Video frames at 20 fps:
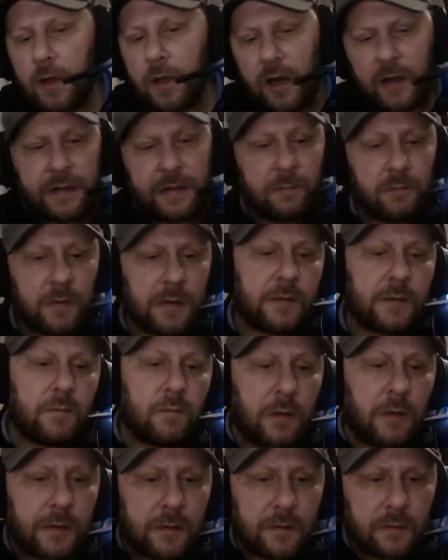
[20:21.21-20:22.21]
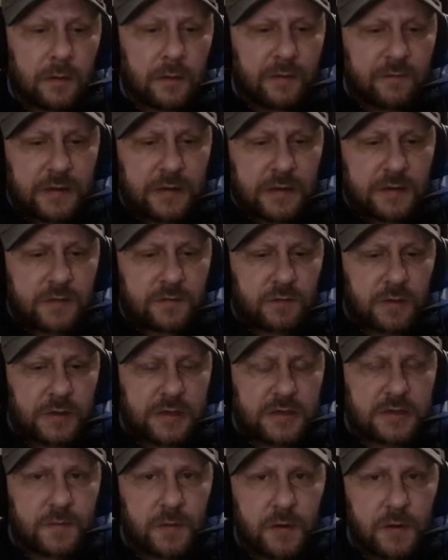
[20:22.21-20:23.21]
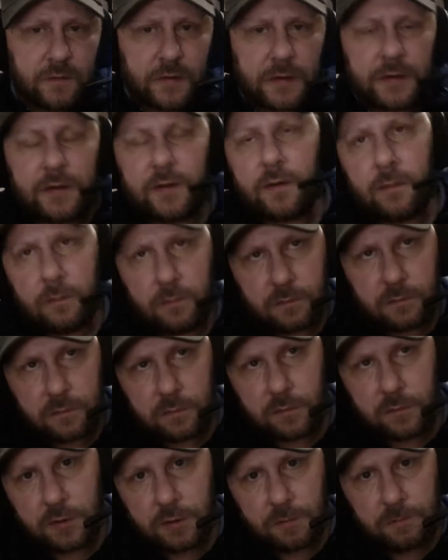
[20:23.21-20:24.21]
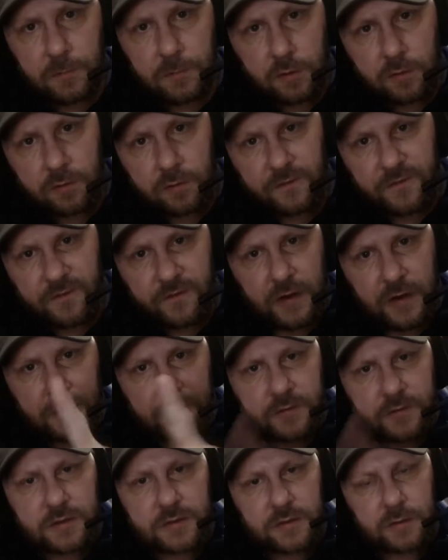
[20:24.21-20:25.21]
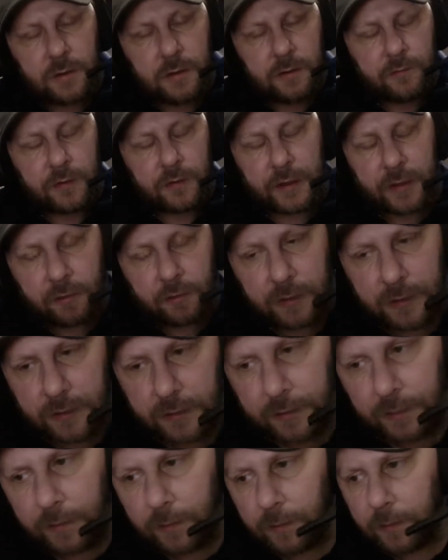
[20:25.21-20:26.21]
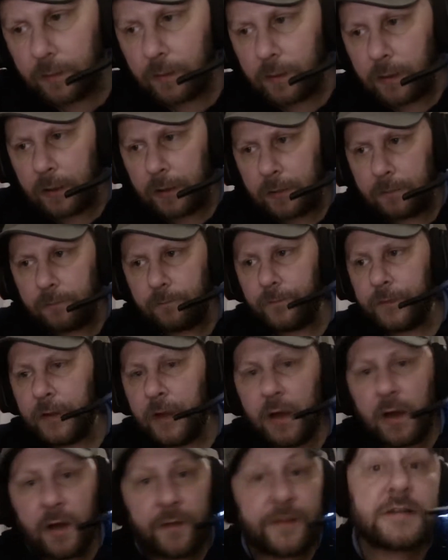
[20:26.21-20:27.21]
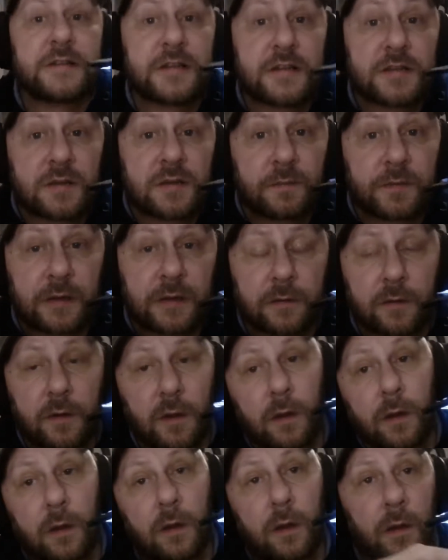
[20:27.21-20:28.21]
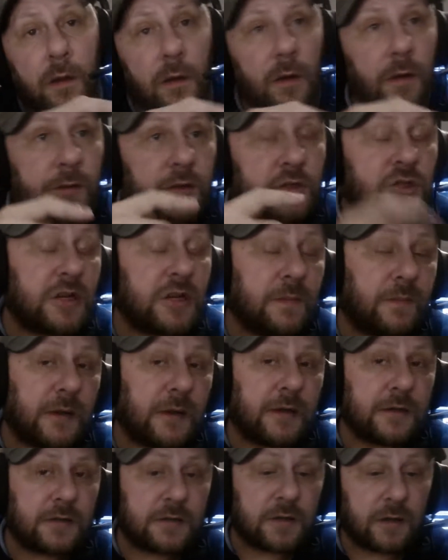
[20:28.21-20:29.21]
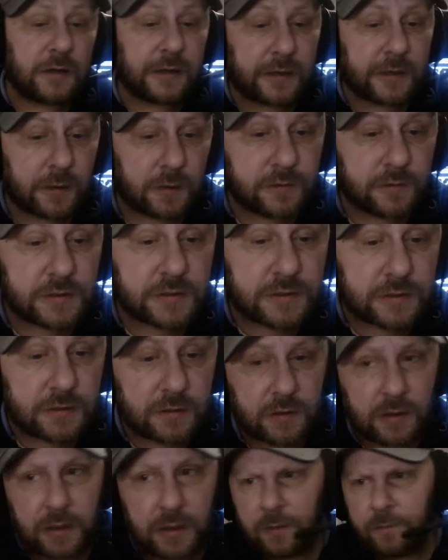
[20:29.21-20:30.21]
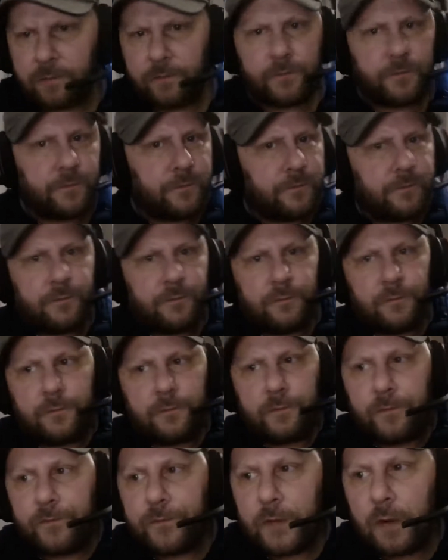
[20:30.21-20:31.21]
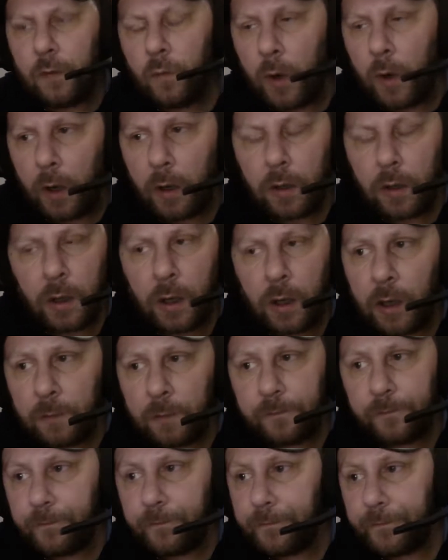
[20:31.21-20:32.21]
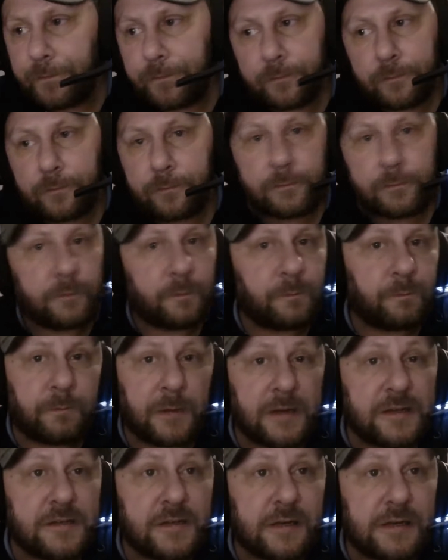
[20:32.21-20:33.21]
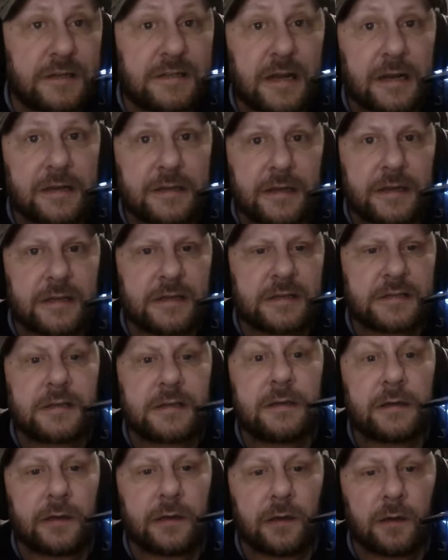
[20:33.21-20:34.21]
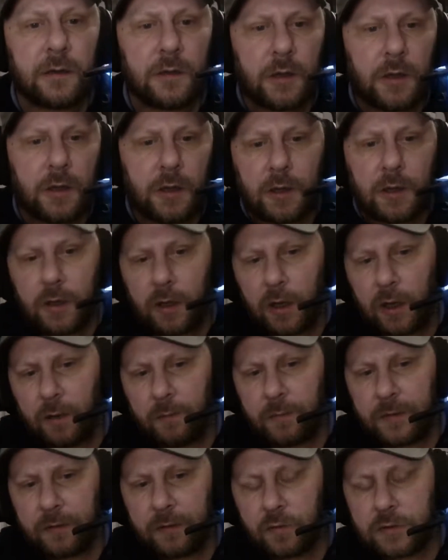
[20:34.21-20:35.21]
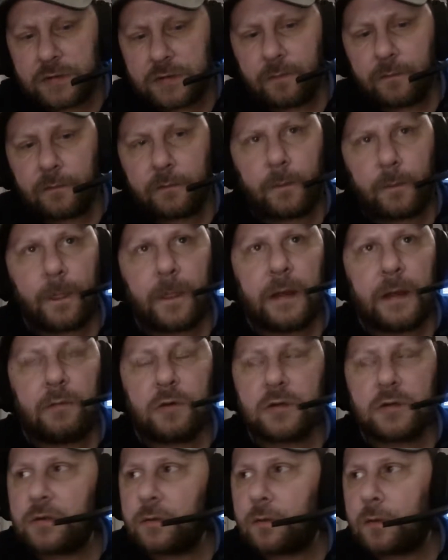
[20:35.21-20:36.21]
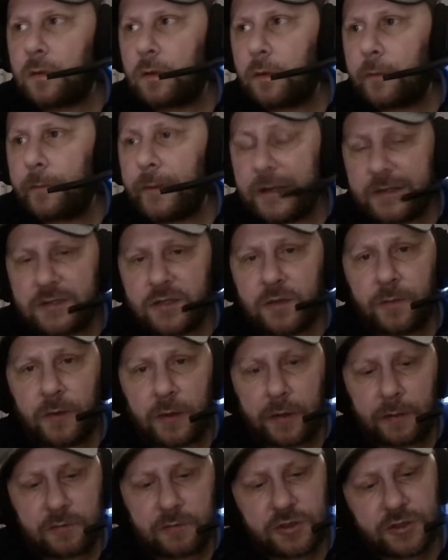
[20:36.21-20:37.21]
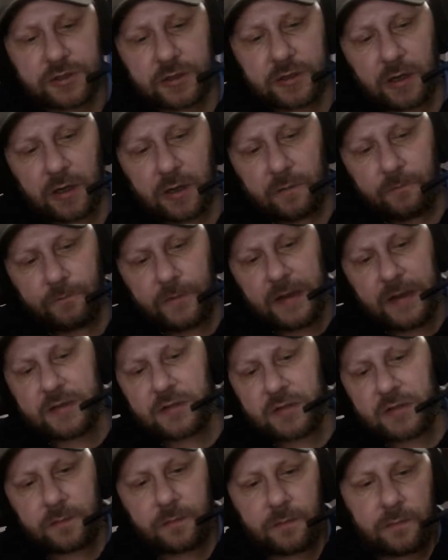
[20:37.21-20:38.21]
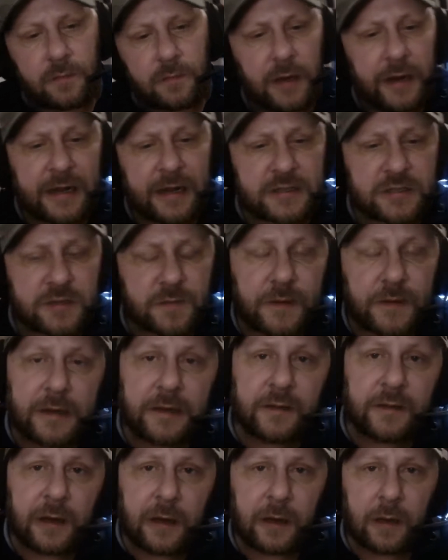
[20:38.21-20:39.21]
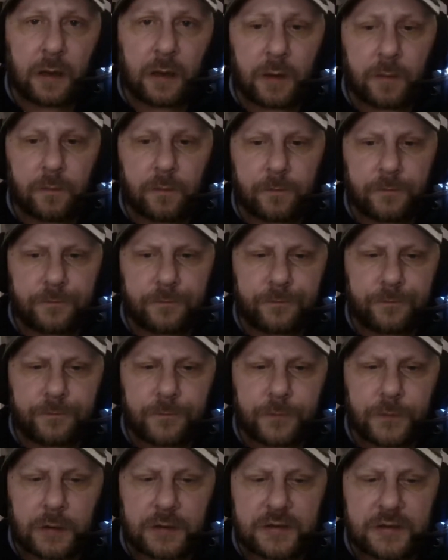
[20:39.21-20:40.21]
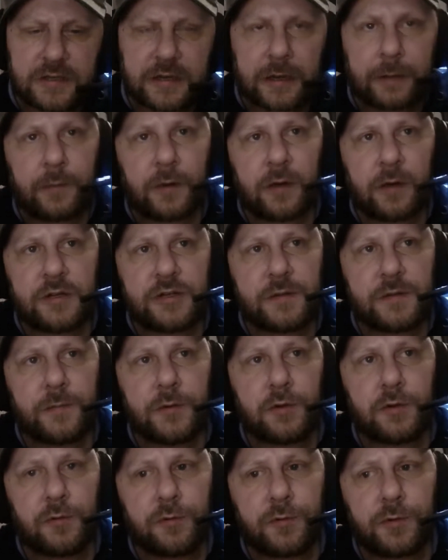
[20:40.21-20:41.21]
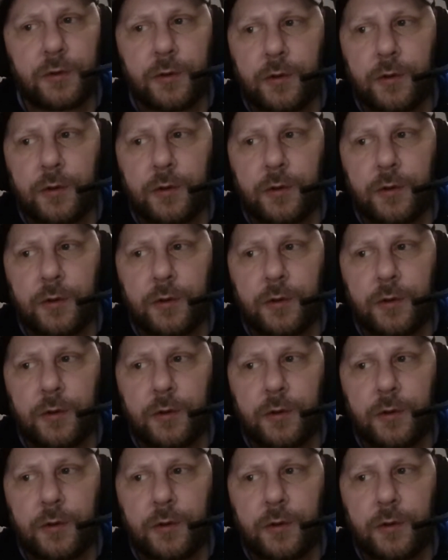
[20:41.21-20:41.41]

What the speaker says: And then when everything's running smoothly, your mood flips like really quickly. And this is something that the GP had diagnosed. What basically 10 years earlier, but it wasn't picked up on. It was just like, here's some olanzapine that'll stabilize your mood.